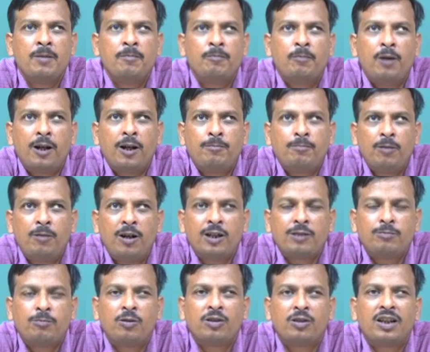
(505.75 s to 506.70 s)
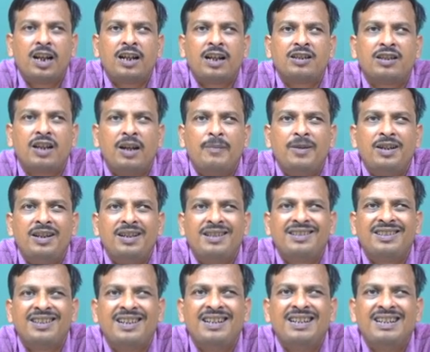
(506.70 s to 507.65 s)
purpose for the
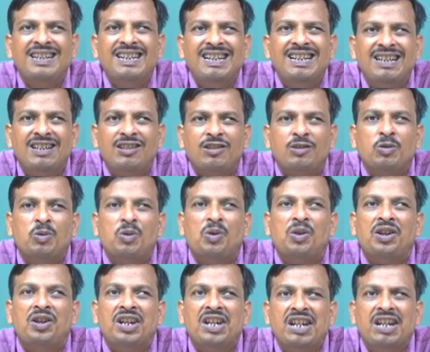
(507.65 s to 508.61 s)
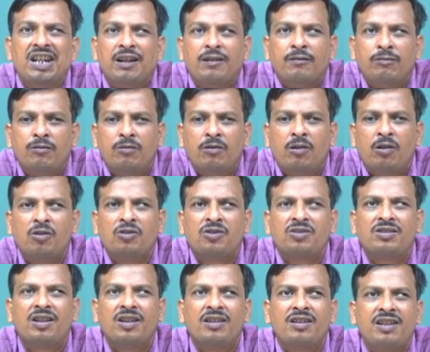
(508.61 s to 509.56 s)
examination is to reinforce
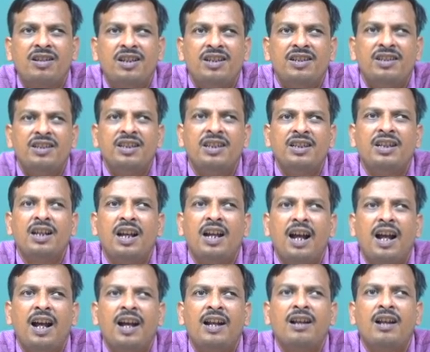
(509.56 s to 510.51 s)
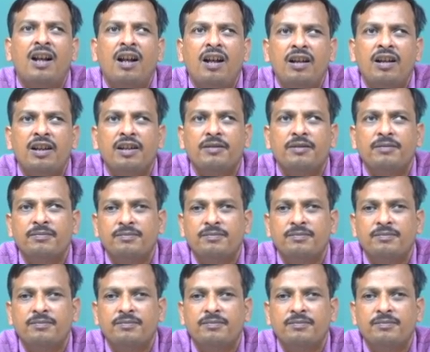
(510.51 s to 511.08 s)
the teaching and learning.